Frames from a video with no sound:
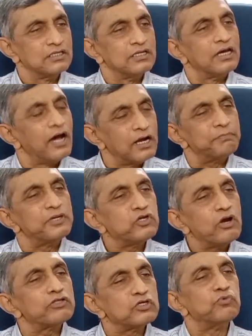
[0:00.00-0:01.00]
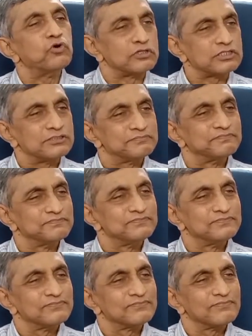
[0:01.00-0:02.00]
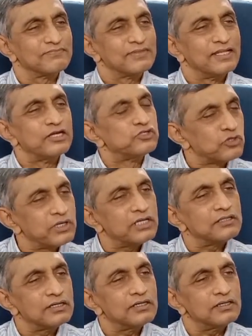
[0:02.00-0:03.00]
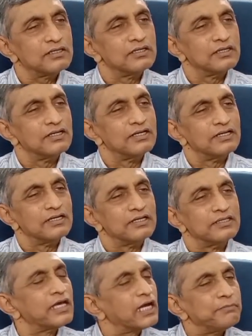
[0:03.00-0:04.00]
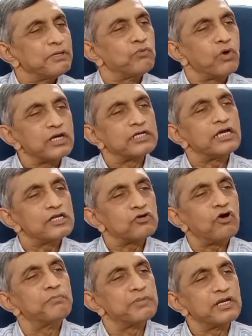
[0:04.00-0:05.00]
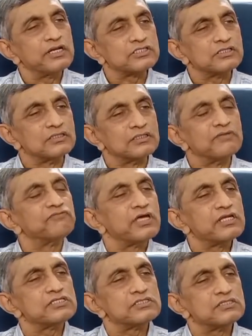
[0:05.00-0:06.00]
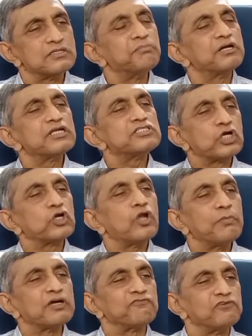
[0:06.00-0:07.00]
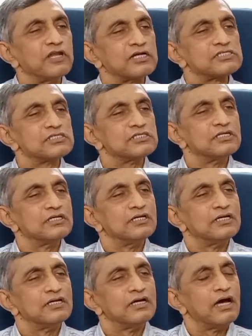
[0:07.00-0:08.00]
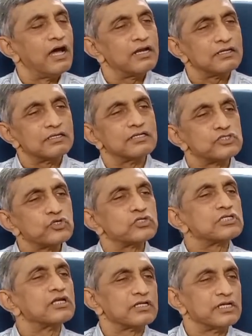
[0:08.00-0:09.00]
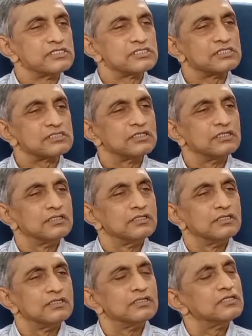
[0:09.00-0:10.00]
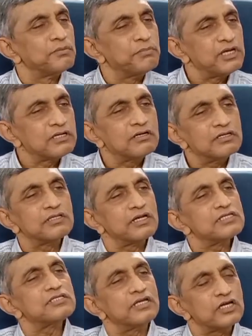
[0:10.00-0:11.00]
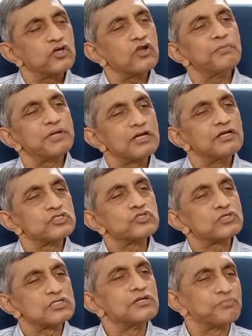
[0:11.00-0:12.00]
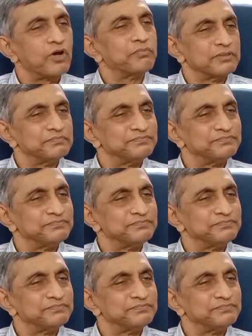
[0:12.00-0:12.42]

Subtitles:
and B, you have the vote. Together, they can be a volatile combination if there is tremendous economic flux and a social crisis. In America, there is an economic and social problem.